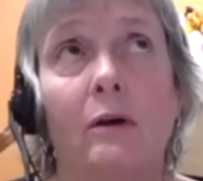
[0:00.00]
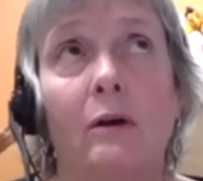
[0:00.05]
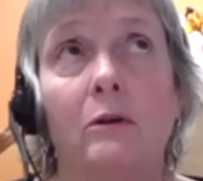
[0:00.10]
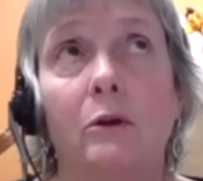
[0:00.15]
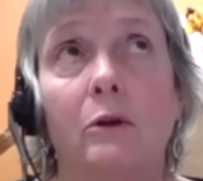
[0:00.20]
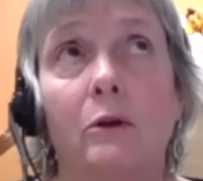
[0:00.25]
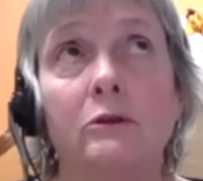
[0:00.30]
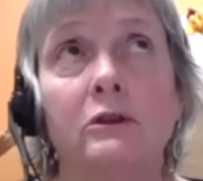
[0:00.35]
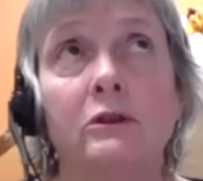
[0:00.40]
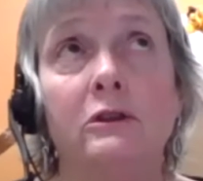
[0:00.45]

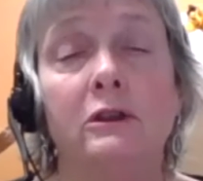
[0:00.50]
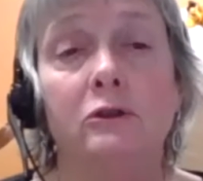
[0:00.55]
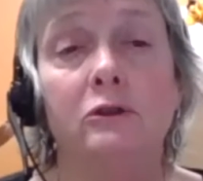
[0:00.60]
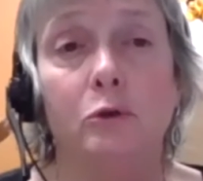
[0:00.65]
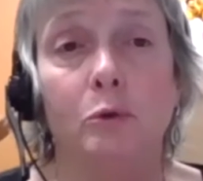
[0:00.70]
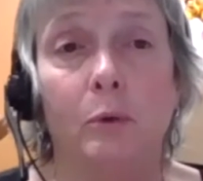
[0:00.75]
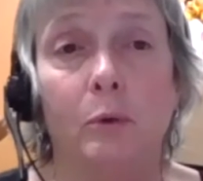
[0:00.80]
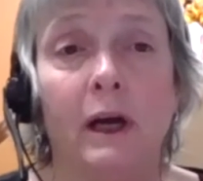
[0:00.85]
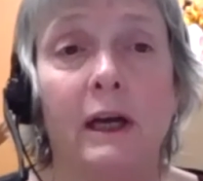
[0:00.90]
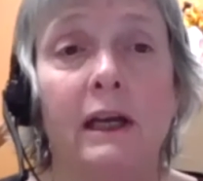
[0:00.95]
close to
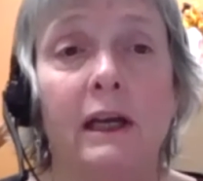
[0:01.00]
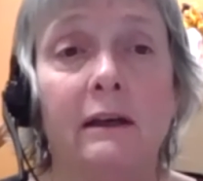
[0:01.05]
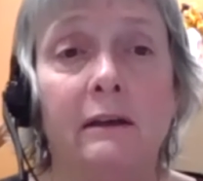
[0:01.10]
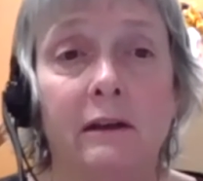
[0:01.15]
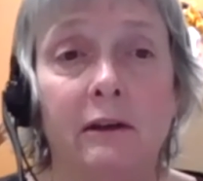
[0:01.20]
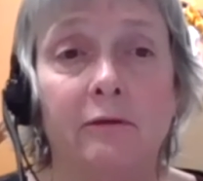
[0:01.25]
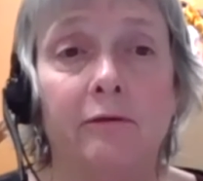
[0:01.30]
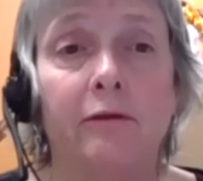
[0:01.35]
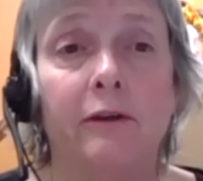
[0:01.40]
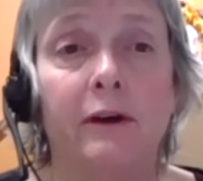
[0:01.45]
20
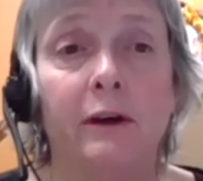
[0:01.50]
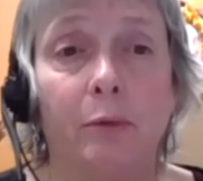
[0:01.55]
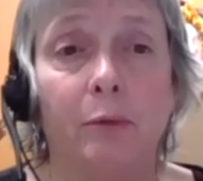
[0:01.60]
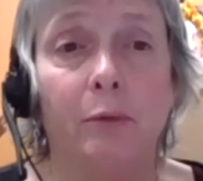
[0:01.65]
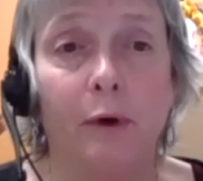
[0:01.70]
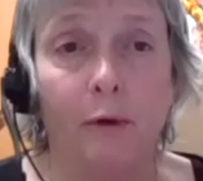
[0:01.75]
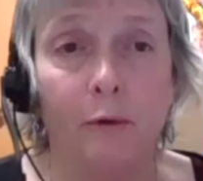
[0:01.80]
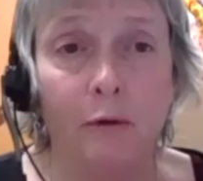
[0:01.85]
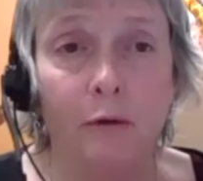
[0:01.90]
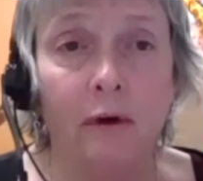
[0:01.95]
different
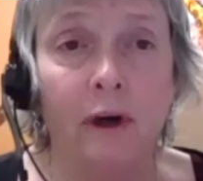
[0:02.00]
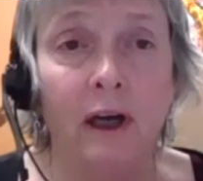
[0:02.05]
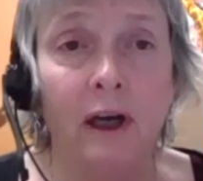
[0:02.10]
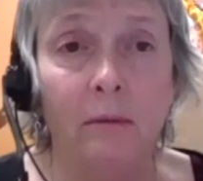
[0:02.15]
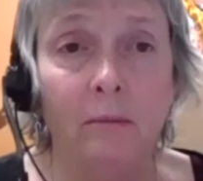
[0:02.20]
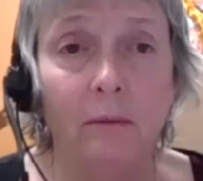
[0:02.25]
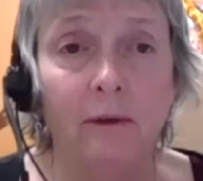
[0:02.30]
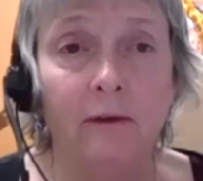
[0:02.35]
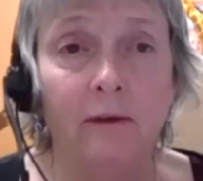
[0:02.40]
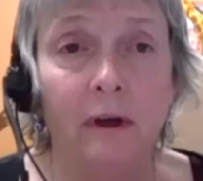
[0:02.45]

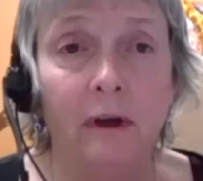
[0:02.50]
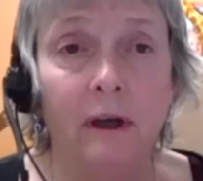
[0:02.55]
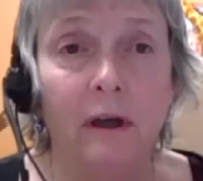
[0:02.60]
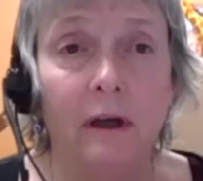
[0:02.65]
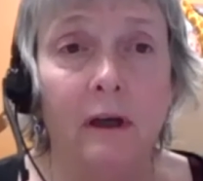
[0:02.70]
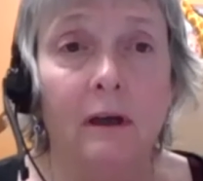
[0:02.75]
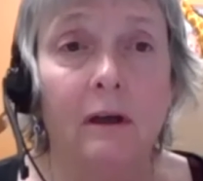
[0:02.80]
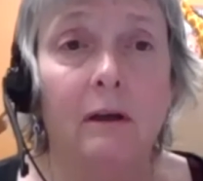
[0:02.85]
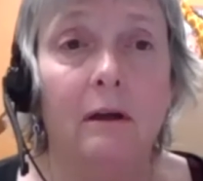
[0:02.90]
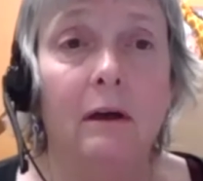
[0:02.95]
programs.
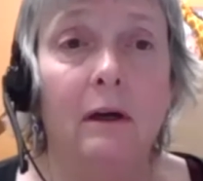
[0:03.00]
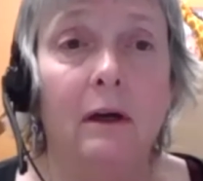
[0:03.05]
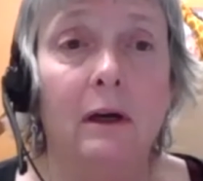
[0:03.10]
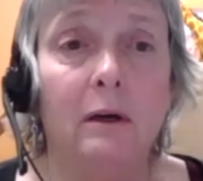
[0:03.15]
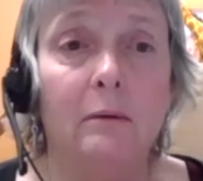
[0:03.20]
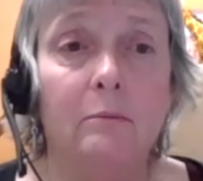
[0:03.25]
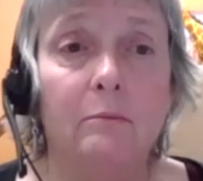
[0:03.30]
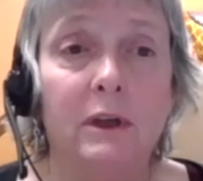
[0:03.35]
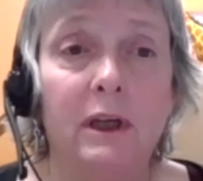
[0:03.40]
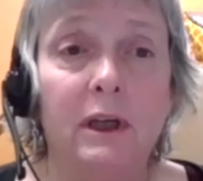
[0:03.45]

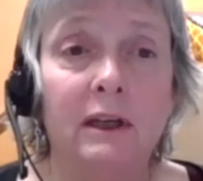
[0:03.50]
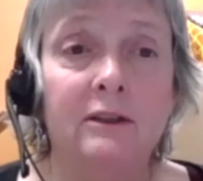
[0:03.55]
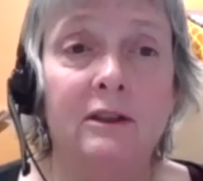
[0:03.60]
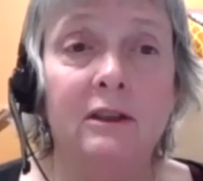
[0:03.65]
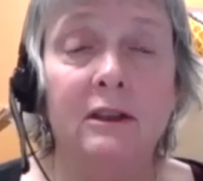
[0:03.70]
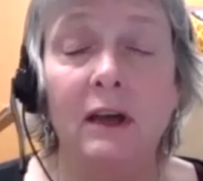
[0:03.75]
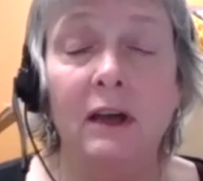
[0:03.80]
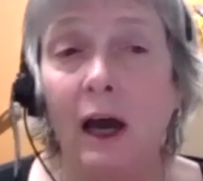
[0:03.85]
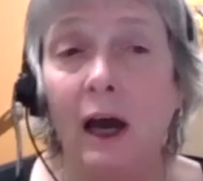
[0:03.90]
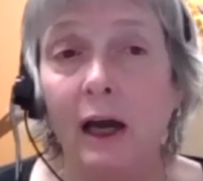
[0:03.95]

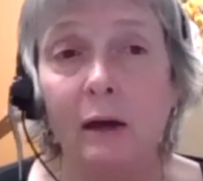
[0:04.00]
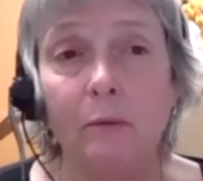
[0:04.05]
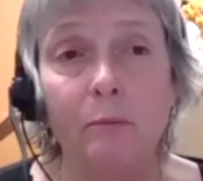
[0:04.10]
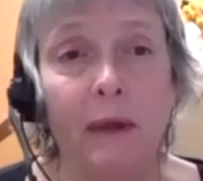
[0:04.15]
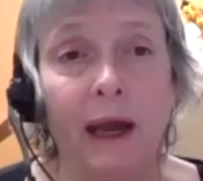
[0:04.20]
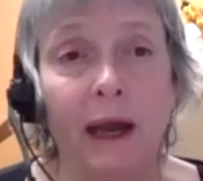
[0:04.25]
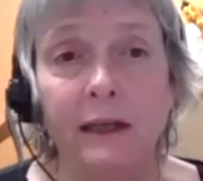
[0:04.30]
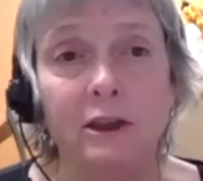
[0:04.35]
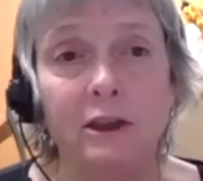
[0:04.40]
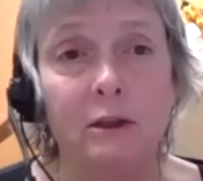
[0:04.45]
It's not a
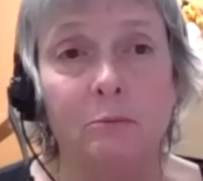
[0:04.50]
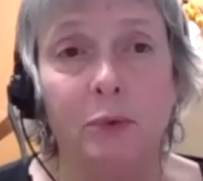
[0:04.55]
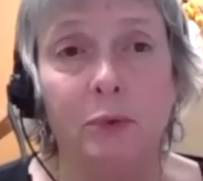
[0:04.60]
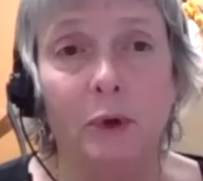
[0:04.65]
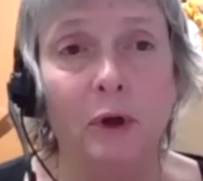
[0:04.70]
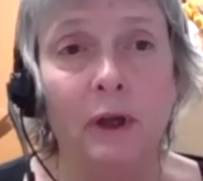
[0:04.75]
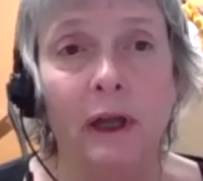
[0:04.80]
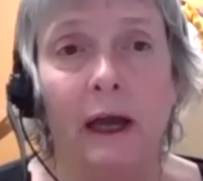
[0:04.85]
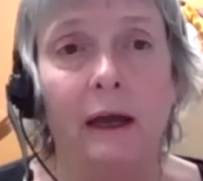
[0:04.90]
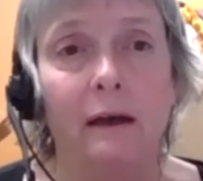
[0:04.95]
magic
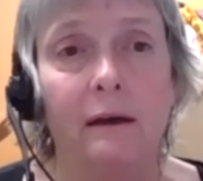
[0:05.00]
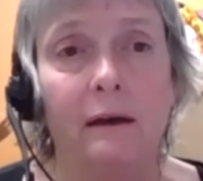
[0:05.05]
bullet.